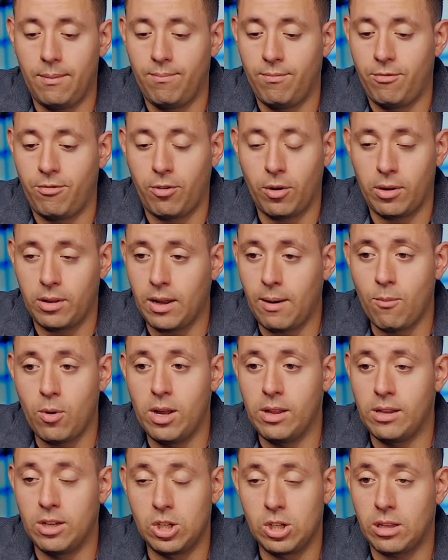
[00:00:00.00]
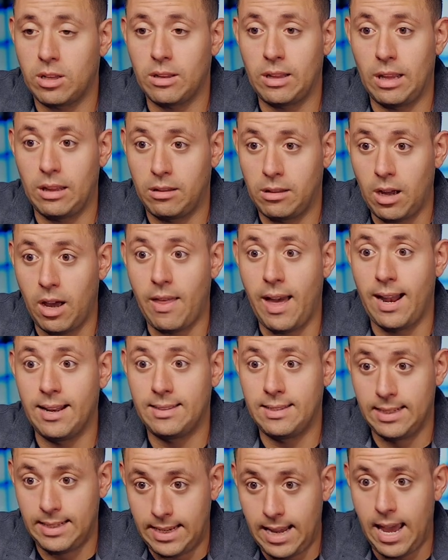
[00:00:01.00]
for some reason, just because I saw that
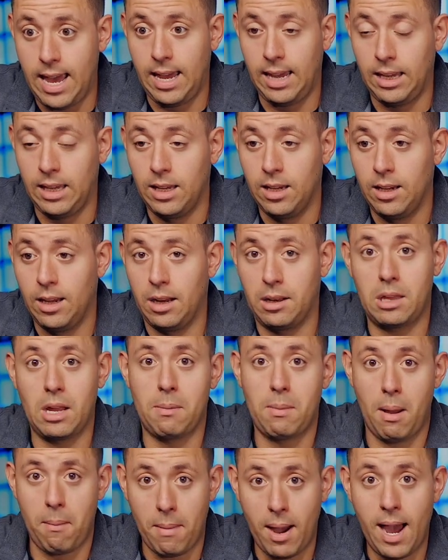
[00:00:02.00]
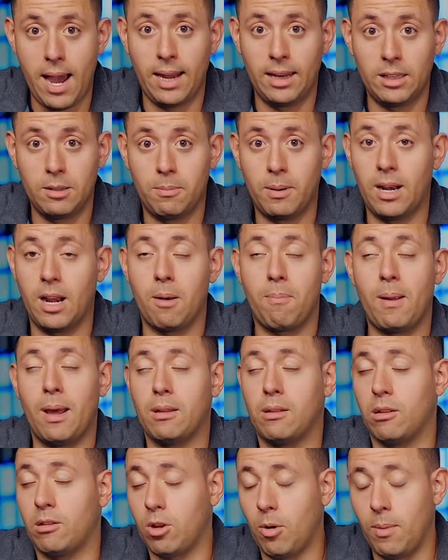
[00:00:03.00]
today, it's on my mind, but it applies
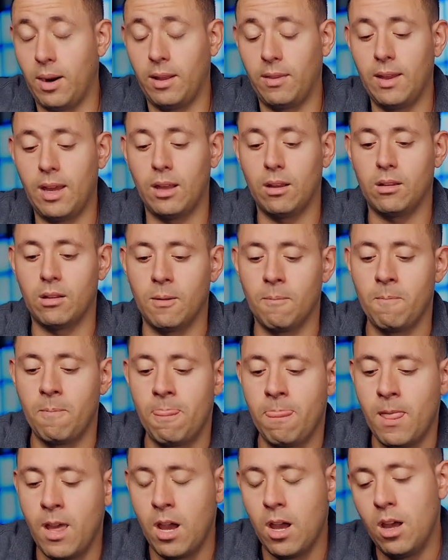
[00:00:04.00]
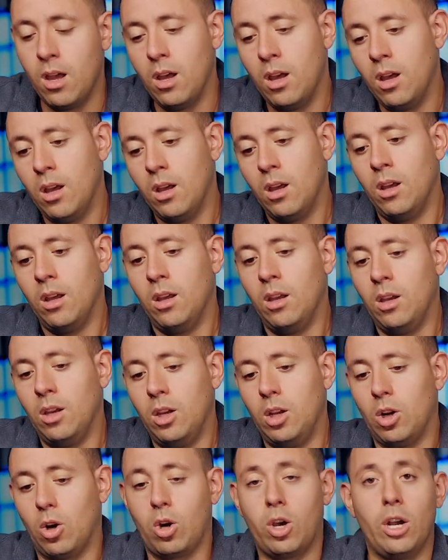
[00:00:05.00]
to so many things.
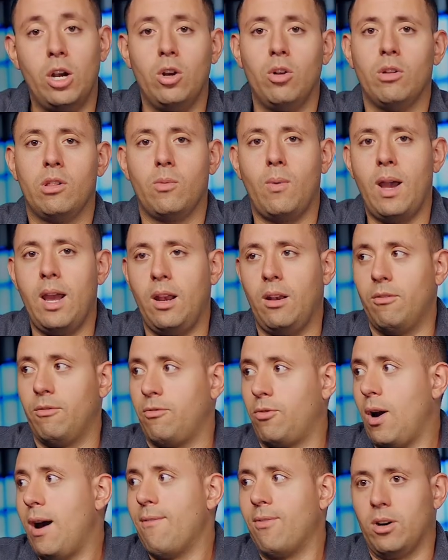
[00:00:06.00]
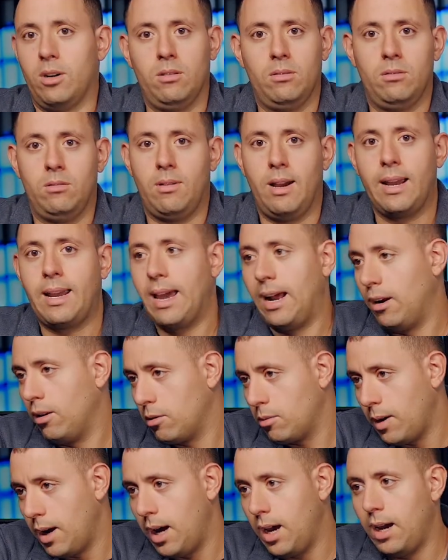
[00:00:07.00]
You know, couldn't lose weight forever. I can't lose
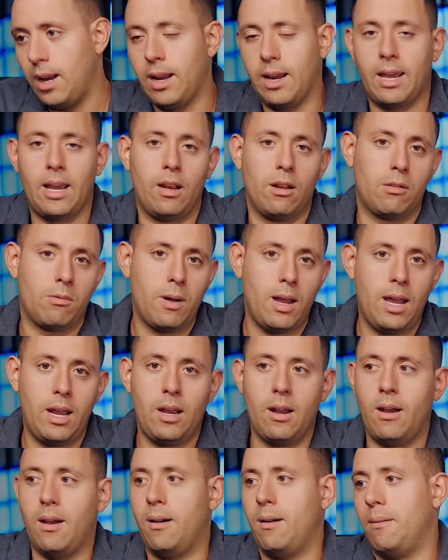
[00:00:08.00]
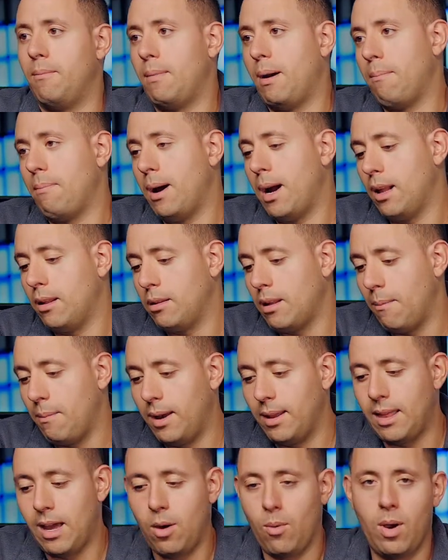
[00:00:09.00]
weight. My body's not
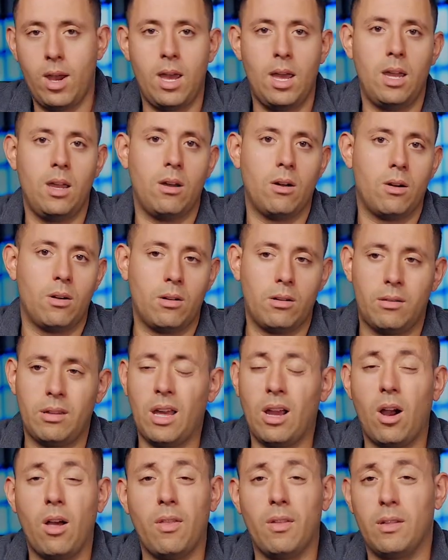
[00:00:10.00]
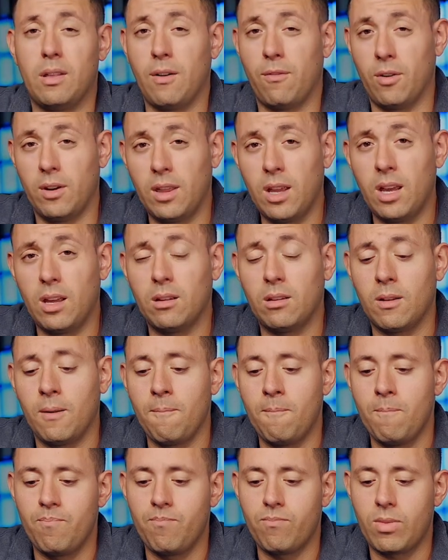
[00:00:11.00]
made that way, or saying all these different things.
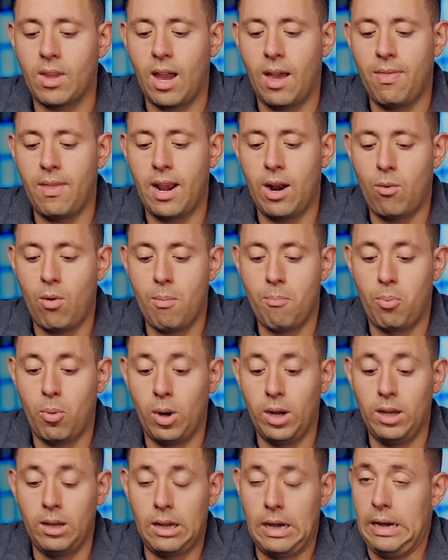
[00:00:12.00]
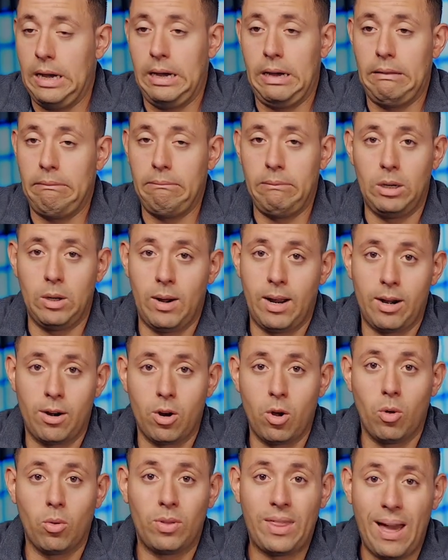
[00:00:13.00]
And then at one point, you know, I don't
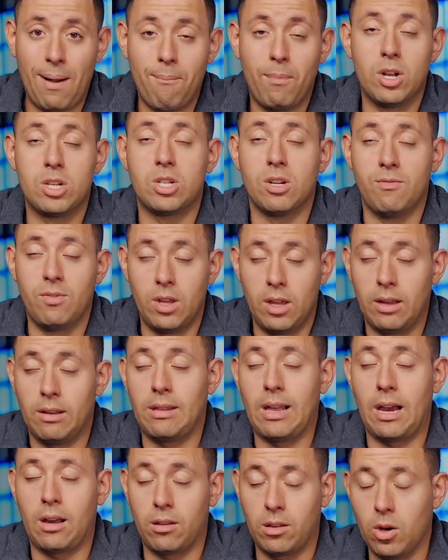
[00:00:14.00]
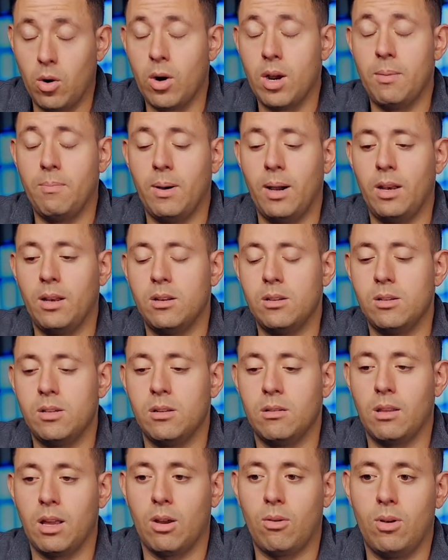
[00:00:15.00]
know that much of the exact story, but
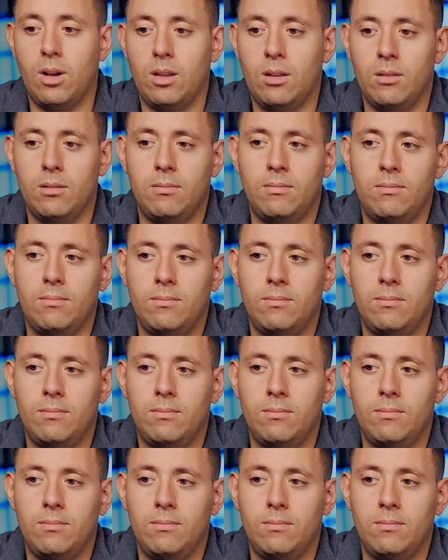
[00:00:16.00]
she's like, well,